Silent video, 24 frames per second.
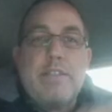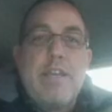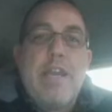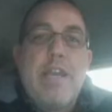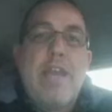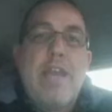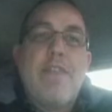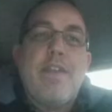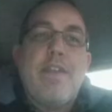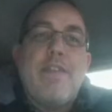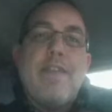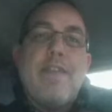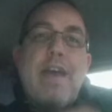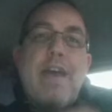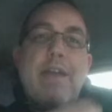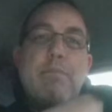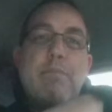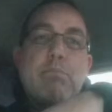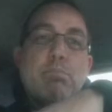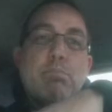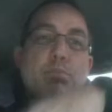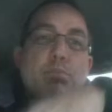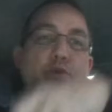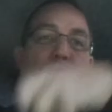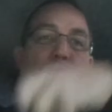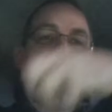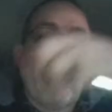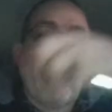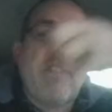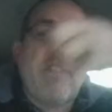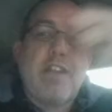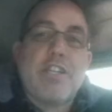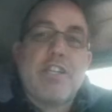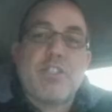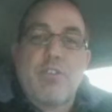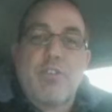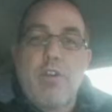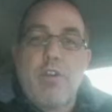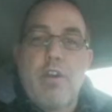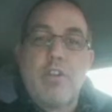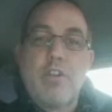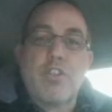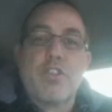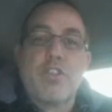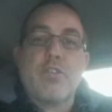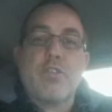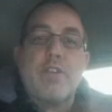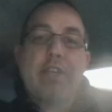and then that movement of electrons
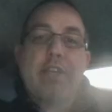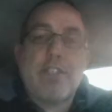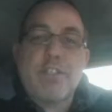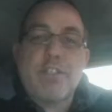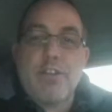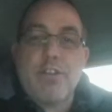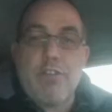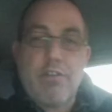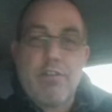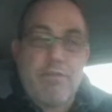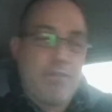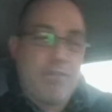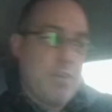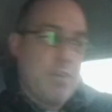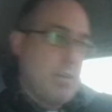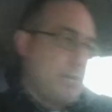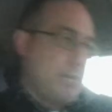creates current flow.